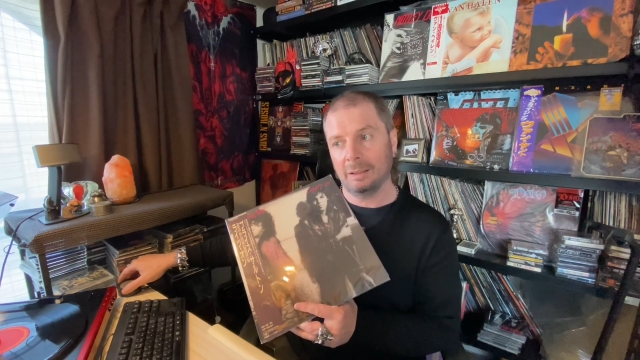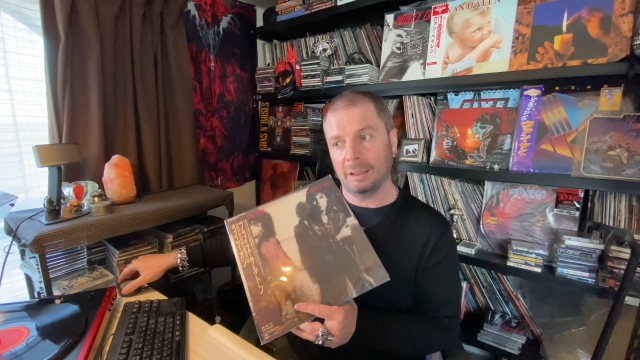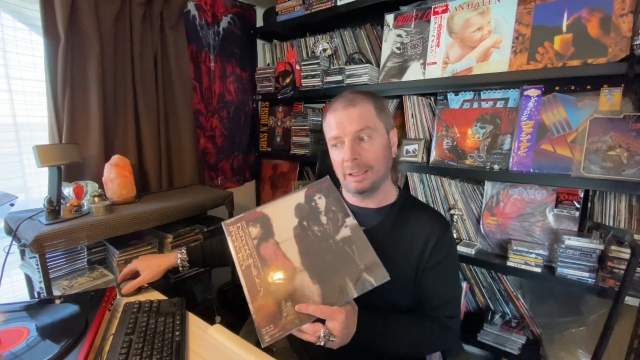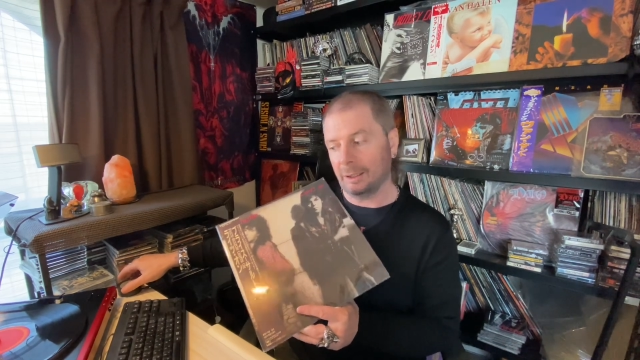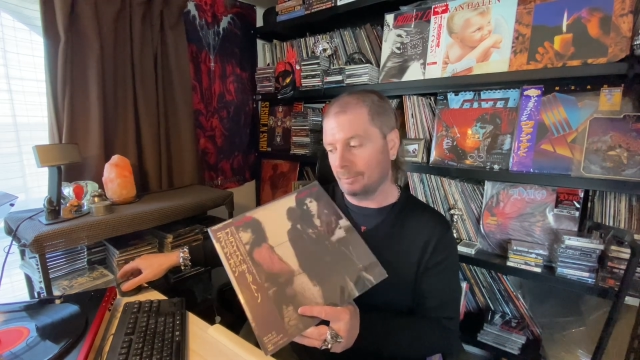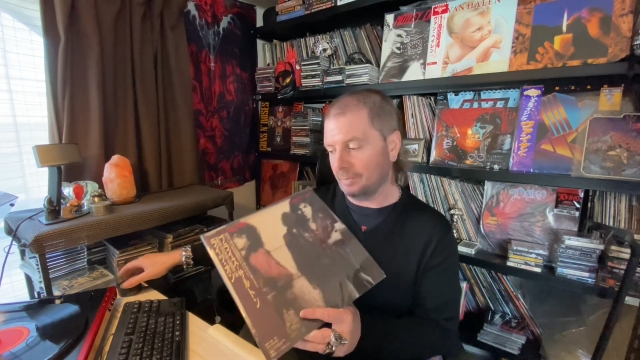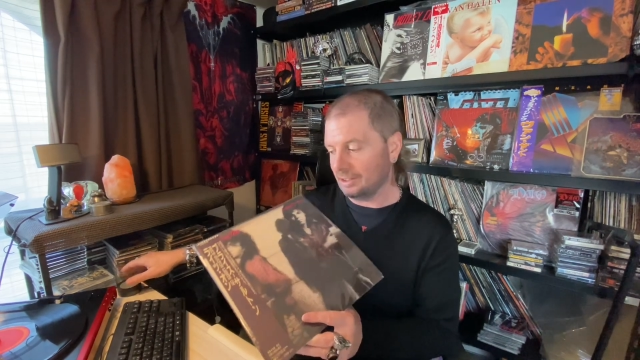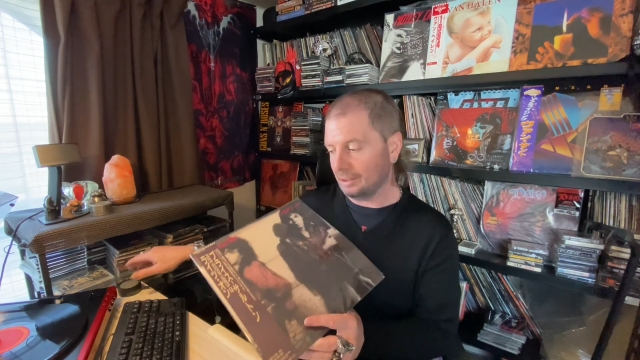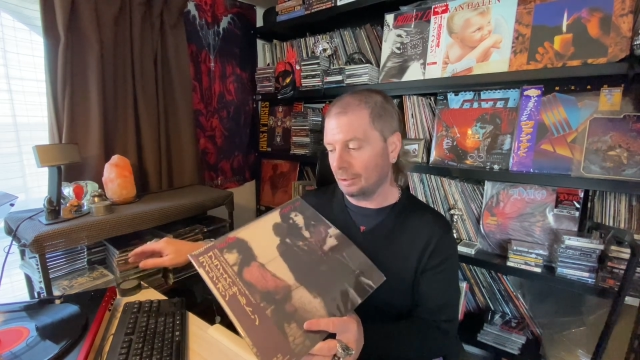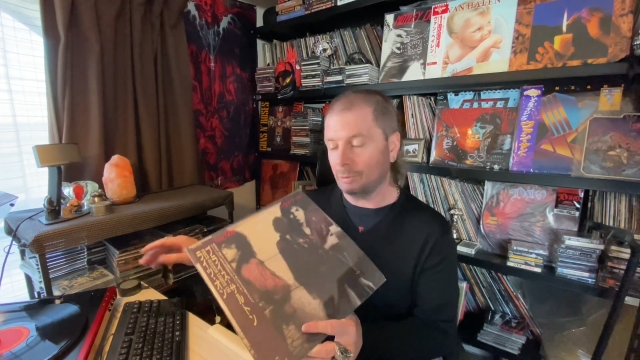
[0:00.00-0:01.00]
Um,
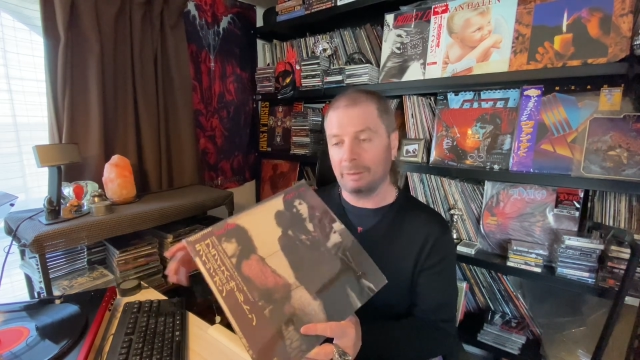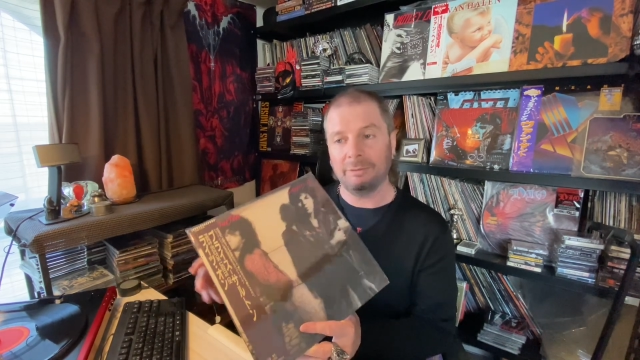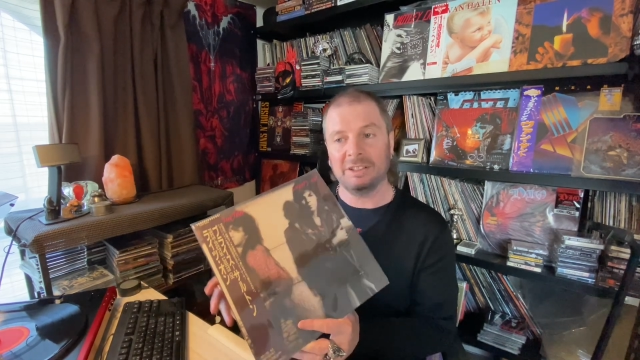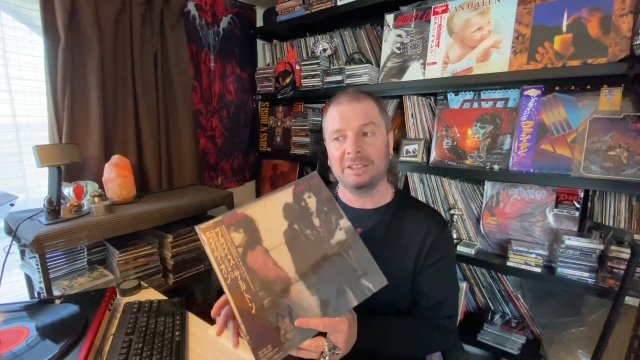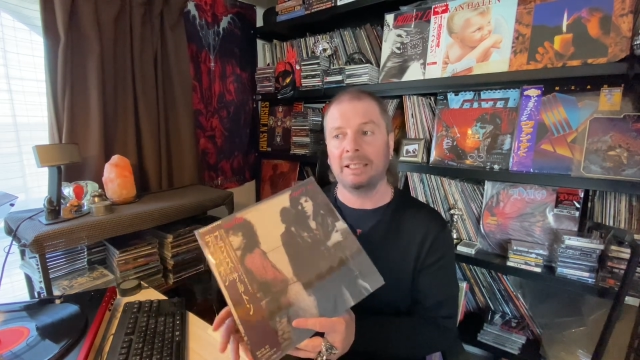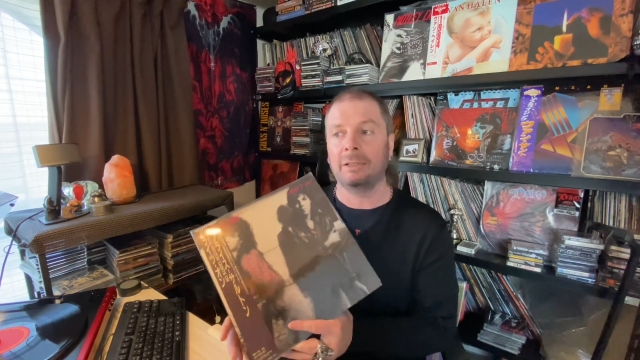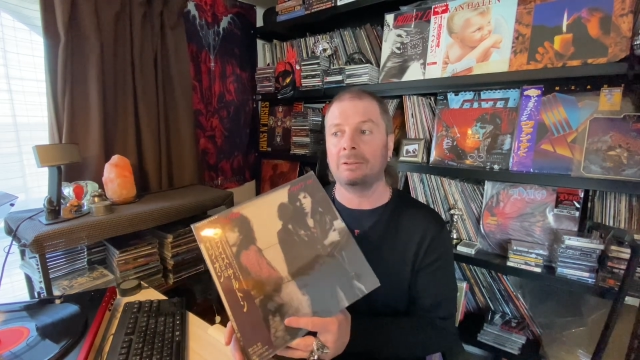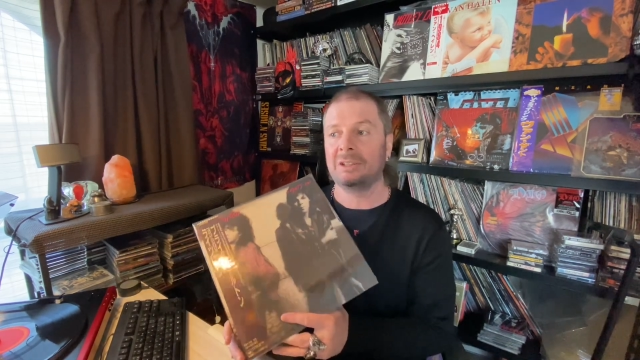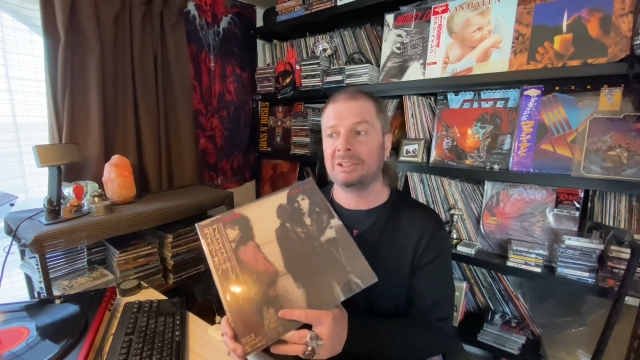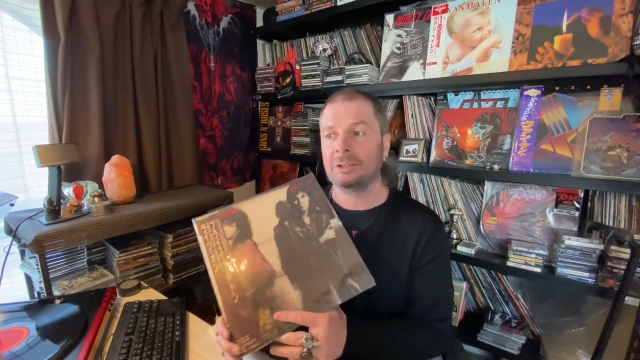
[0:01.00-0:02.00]
there's only one for sale
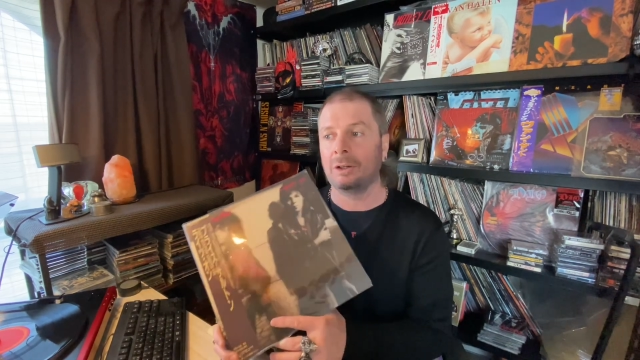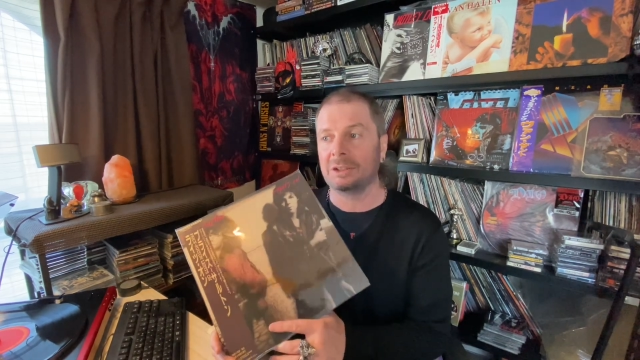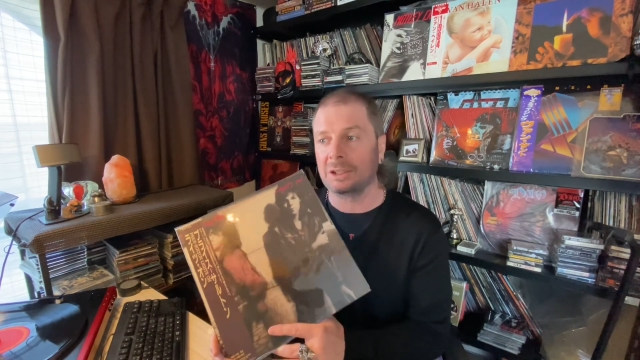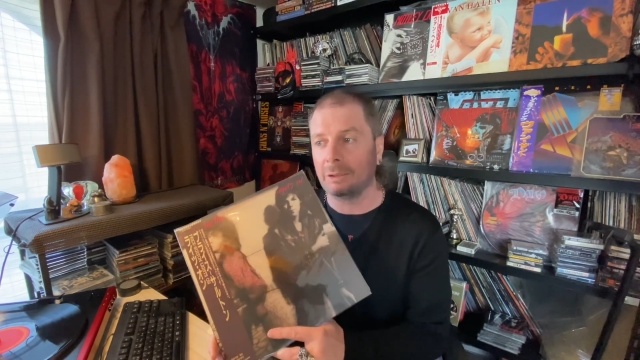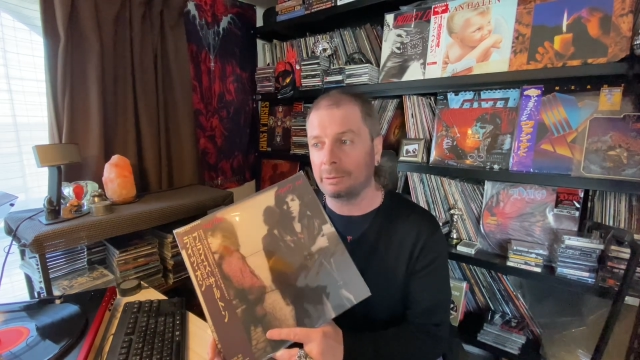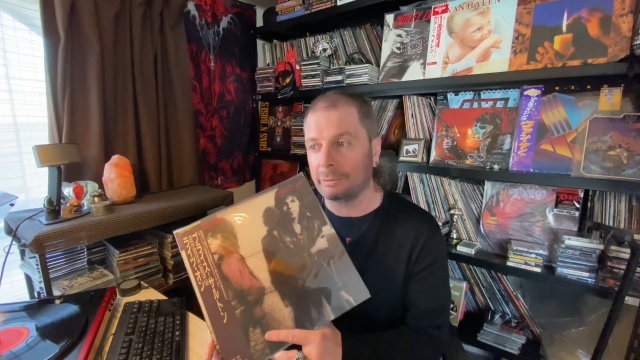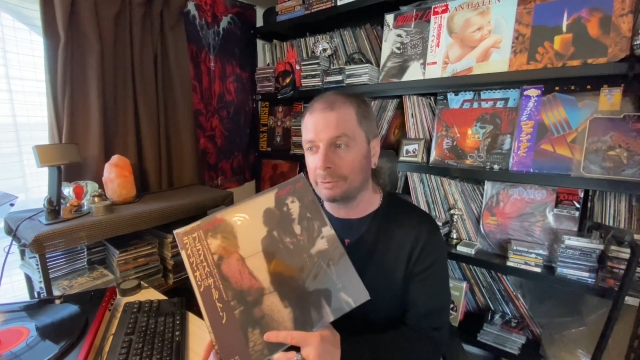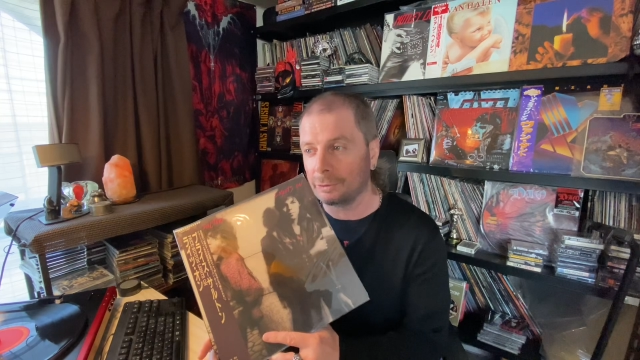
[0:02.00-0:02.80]
on Discogs going